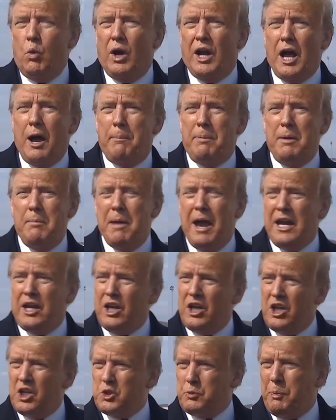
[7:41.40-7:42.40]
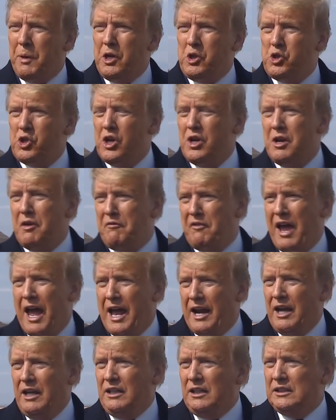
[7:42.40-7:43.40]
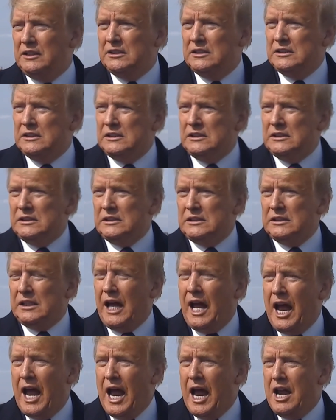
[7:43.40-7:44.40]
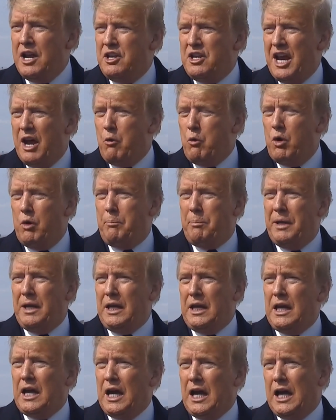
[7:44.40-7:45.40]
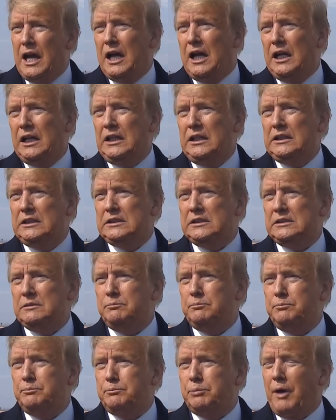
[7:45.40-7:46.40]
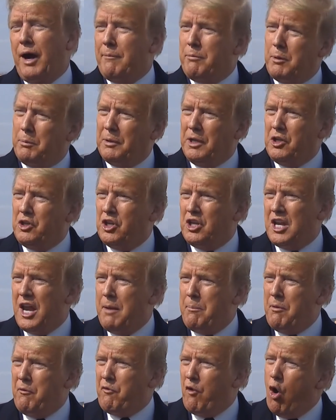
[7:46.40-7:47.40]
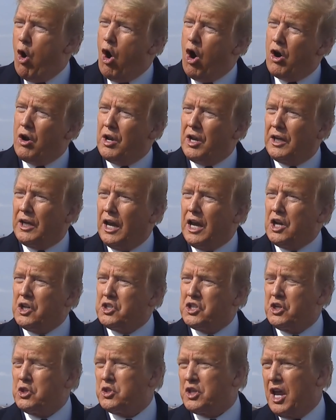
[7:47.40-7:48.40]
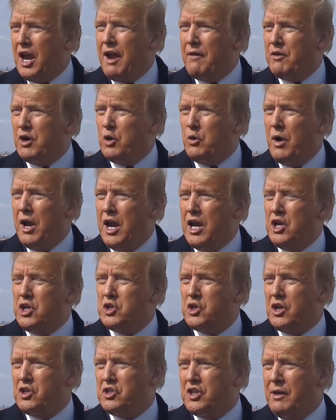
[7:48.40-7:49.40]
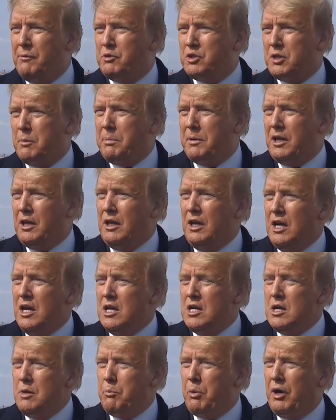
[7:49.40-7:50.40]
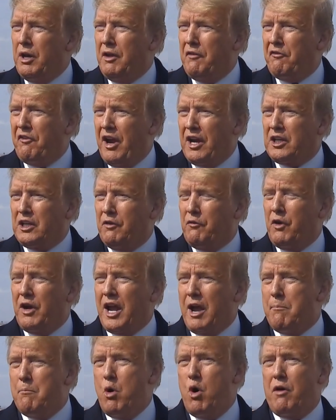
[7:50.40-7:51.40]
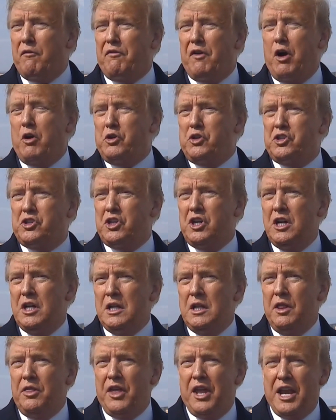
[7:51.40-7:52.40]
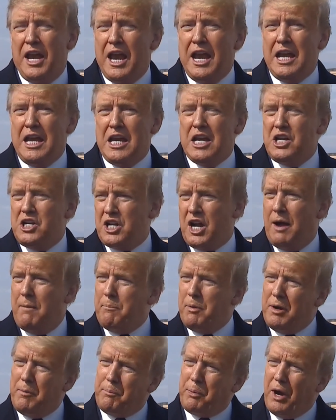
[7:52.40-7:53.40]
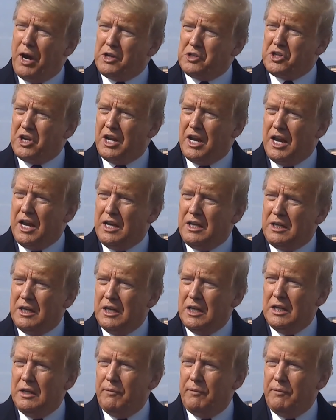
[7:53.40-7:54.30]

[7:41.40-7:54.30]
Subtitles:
Well, I'll be making a speech in Nevada, and that will be probably the day before, I guess, as they have it arranged. That seems to be pretty effective. We got more votes than any incumbent president